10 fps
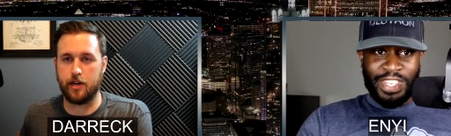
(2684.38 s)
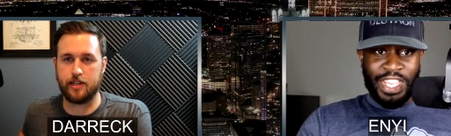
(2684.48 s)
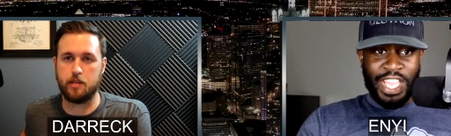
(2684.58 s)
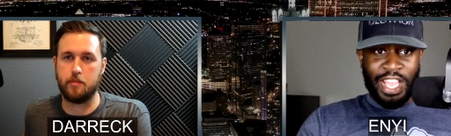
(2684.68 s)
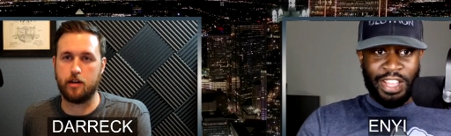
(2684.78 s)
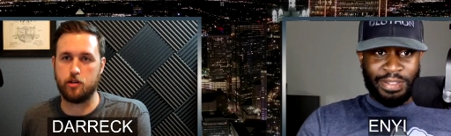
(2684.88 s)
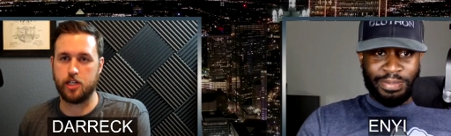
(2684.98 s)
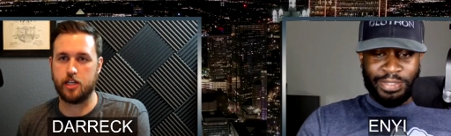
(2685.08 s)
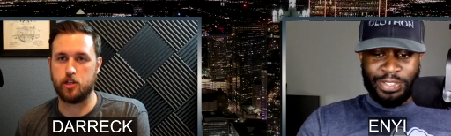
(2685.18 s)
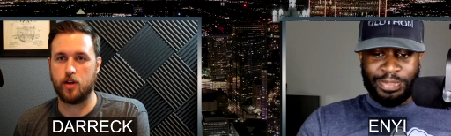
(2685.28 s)
Speaker 1: some yeah,
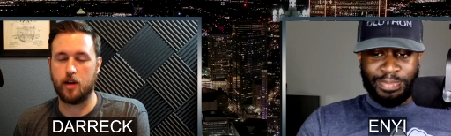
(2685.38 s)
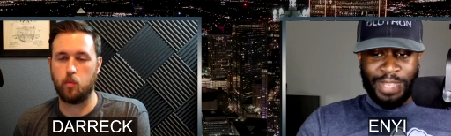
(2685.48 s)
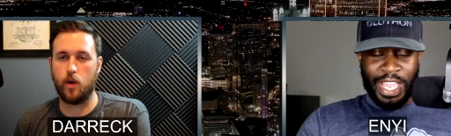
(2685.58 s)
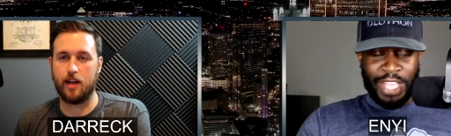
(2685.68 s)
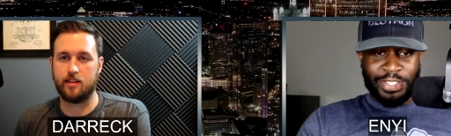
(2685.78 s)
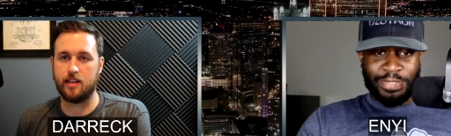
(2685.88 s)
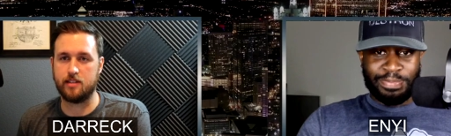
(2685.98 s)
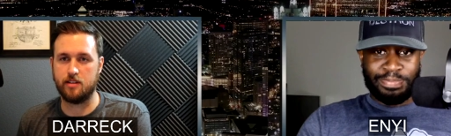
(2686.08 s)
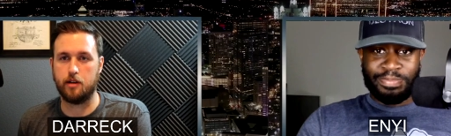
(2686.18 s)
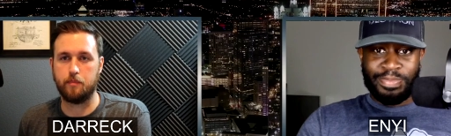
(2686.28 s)
energy and try and wake yeah. things
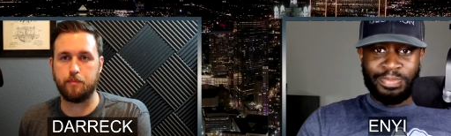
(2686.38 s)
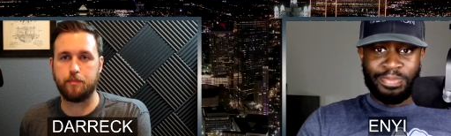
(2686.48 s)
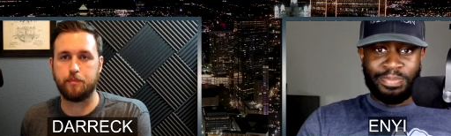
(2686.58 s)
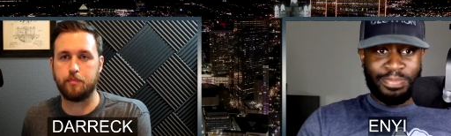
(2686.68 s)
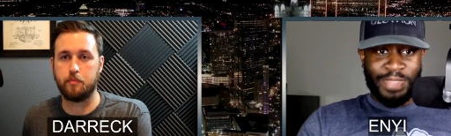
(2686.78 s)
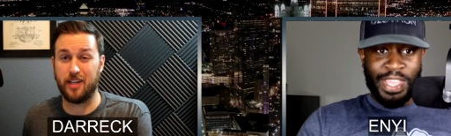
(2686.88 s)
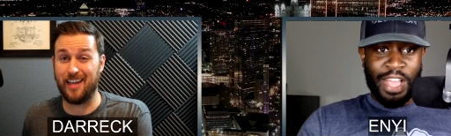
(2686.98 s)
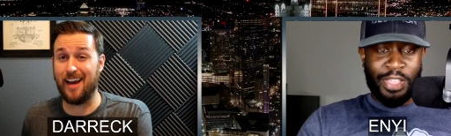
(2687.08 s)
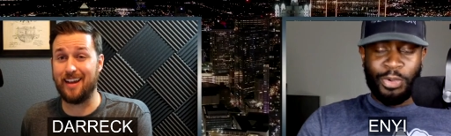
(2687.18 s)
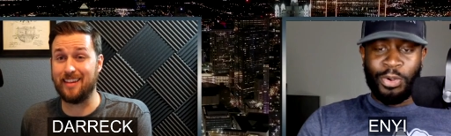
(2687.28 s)
up. But
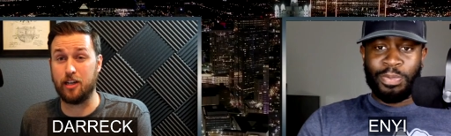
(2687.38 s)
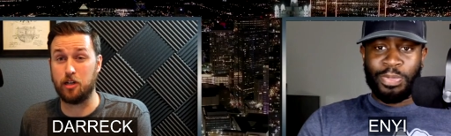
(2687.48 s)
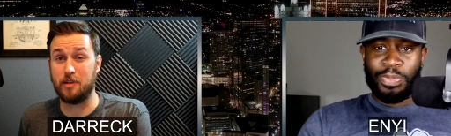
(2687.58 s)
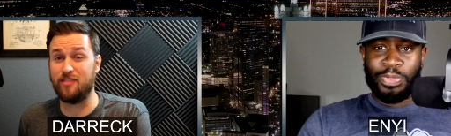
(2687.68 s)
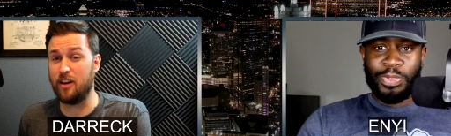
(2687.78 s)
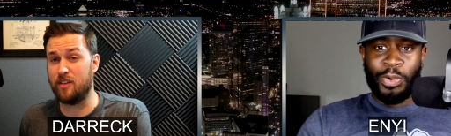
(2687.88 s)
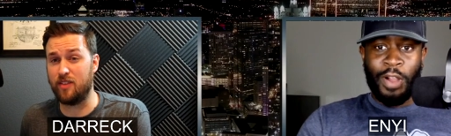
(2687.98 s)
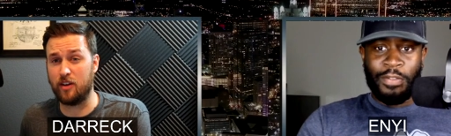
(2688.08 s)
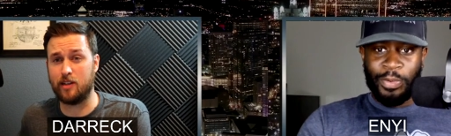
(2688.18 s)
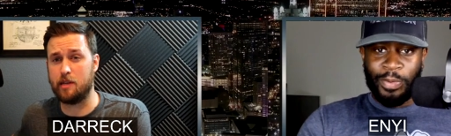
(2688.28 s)
yeah, yeah I think it'll be very,
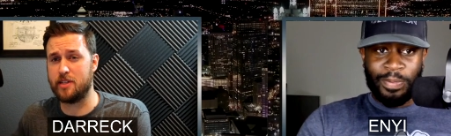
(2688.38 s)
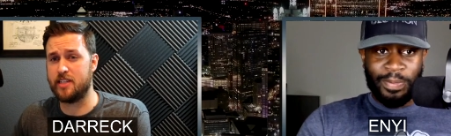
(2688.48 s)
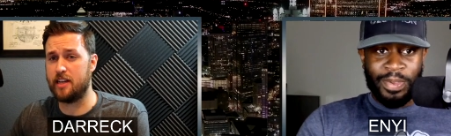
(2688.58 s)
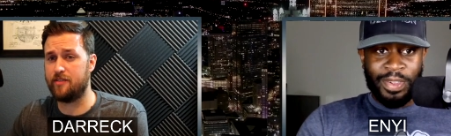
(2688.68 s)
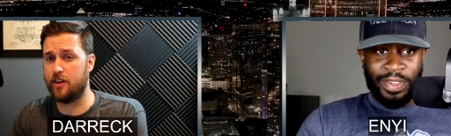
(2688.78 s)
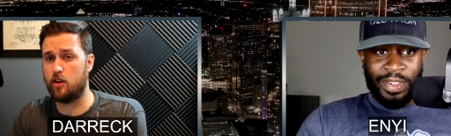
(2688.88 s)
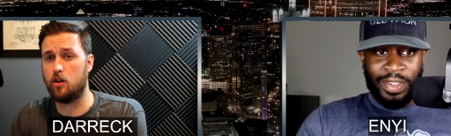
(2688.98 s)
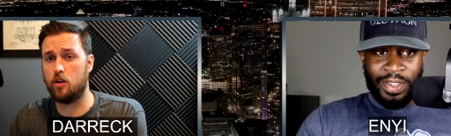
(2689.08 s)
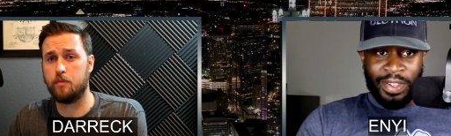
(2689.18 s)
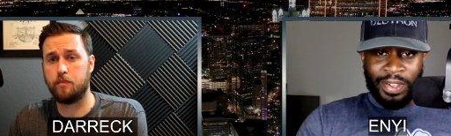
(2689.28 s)
very limited, if at
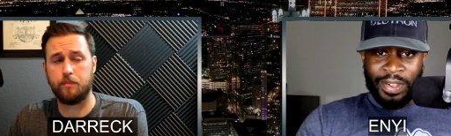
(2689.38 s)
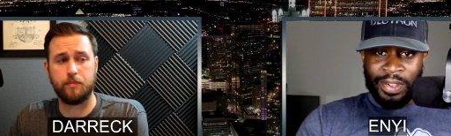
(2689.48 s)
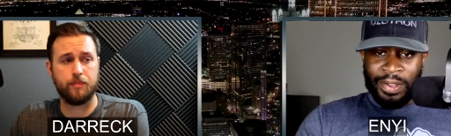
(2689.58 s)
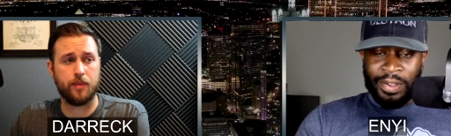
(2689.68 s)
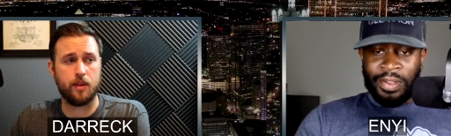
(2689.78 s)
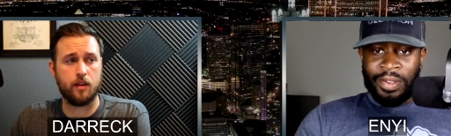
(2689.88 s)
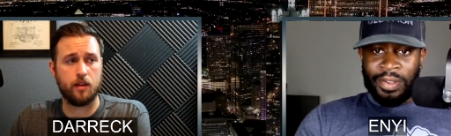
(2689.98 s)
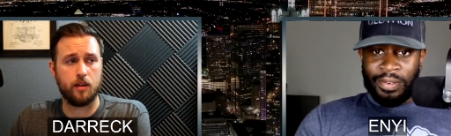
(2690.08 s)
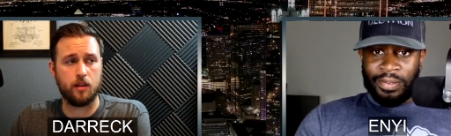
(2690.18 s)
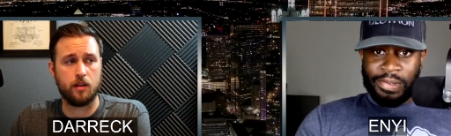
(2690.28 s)
all.
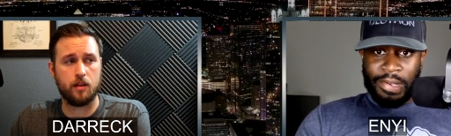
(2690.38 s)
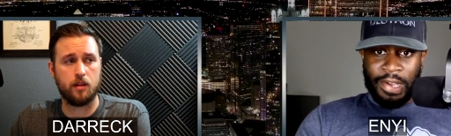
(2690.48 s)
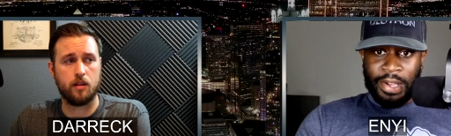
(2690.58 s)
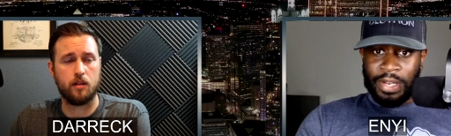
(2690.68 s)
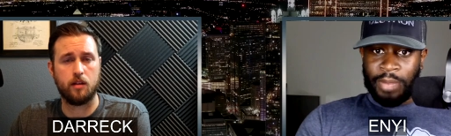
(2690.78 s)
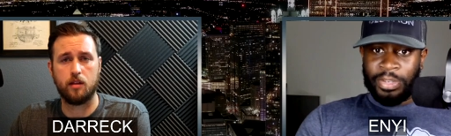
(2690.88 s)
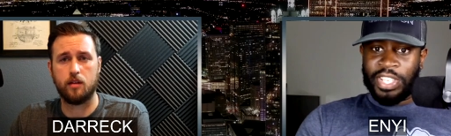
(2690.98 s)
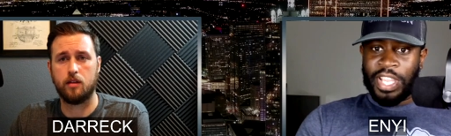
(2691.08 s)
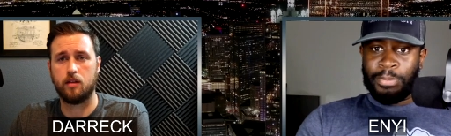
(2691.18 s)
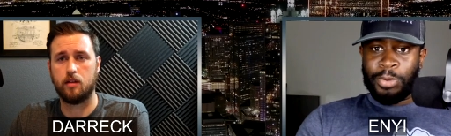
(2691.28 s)
Speaker 2: Yeah, I wish
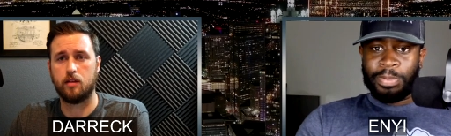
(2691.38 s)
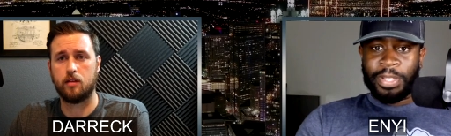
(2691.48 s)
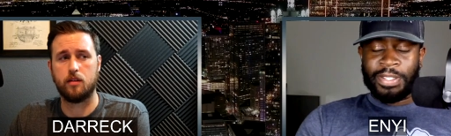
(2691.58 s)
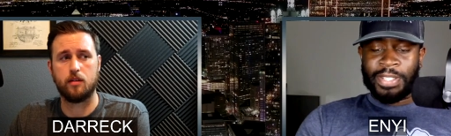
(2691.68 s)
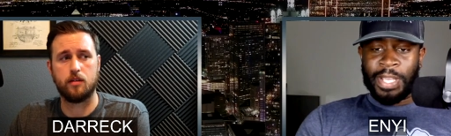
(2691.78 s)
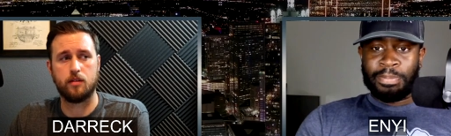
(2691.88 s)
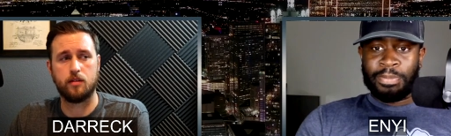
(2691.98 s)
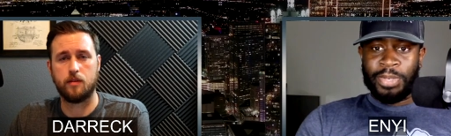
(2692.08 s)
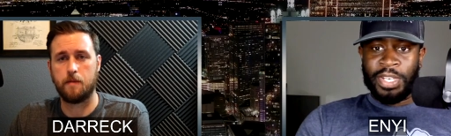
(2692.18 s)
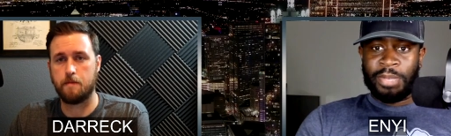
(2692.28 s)
he got more playing time.
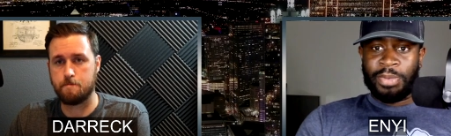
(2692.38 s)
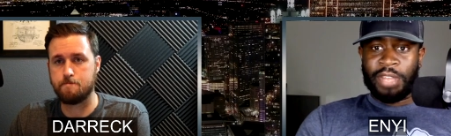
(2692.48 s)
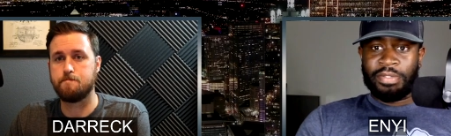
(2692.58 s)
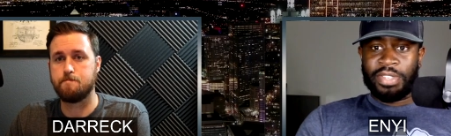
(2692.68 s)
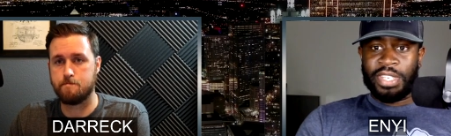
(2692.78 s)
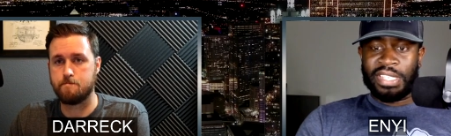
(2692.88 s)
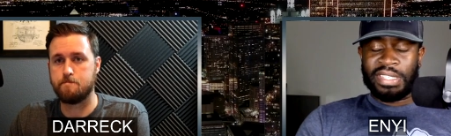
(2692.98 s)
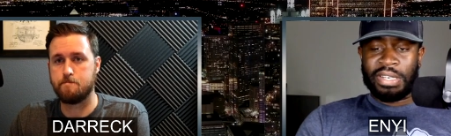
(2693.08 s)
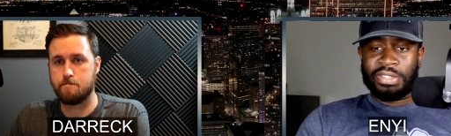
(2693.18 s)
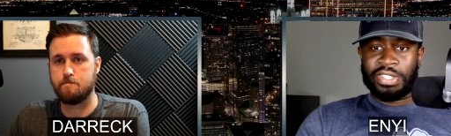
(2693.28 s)
We need, we definitely need
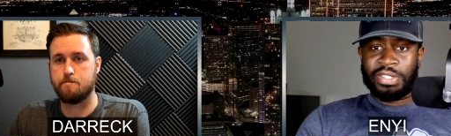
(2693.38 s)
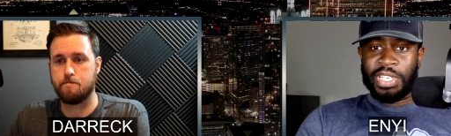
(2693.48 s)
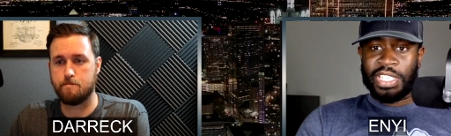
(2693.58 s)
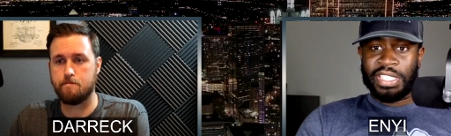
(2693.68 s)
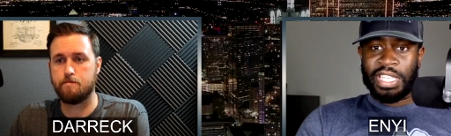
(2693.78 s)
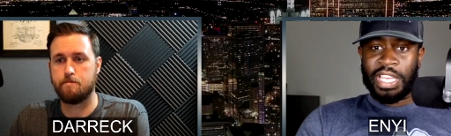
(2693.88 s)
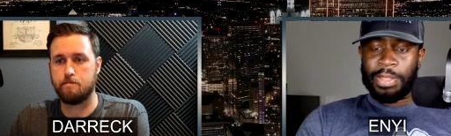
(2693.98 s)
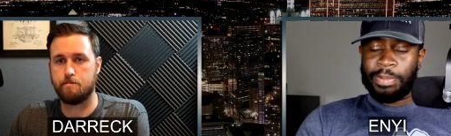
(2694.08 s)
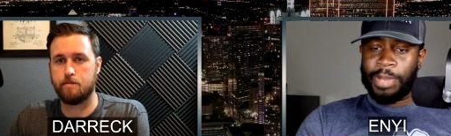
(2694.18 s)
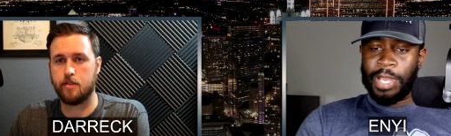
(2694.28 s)
his energy and, and his
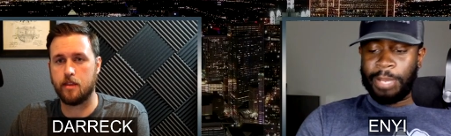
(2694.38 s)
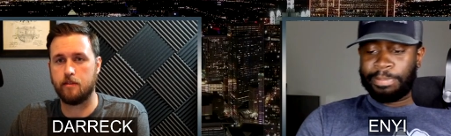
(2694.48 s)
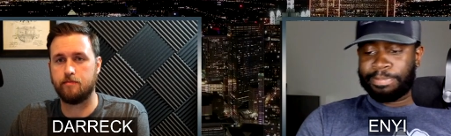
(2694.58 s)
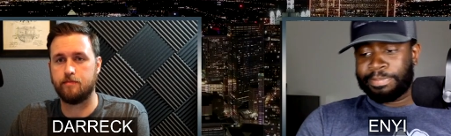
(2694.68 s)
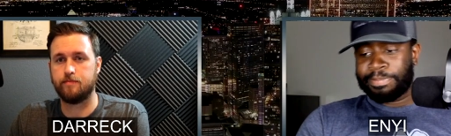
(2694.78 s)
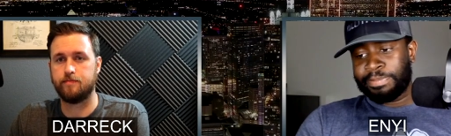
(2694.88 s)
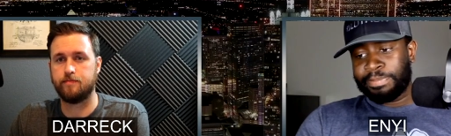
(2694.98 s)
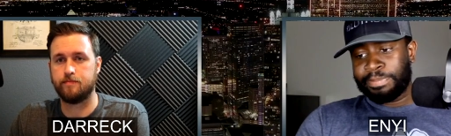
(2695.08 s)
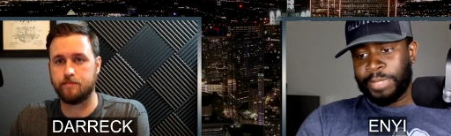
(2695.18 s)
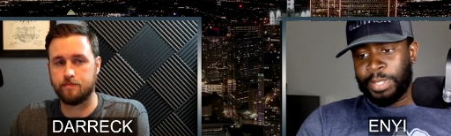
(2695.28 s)
length. Um,
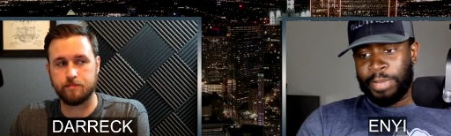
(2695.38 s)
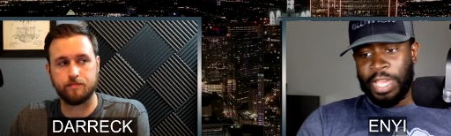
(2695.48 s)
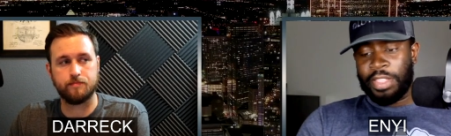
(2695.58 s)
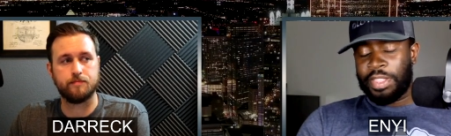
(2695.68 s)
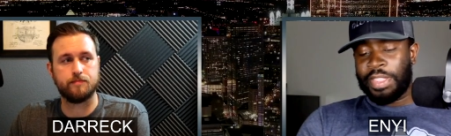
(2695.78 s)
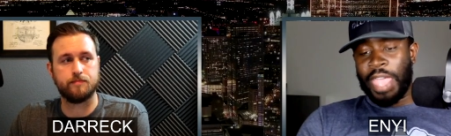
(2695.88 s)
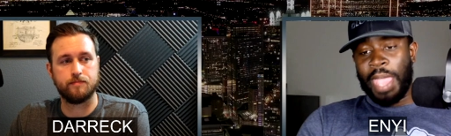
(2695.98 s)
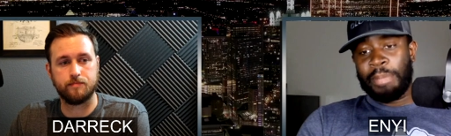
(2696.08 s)
but other than that,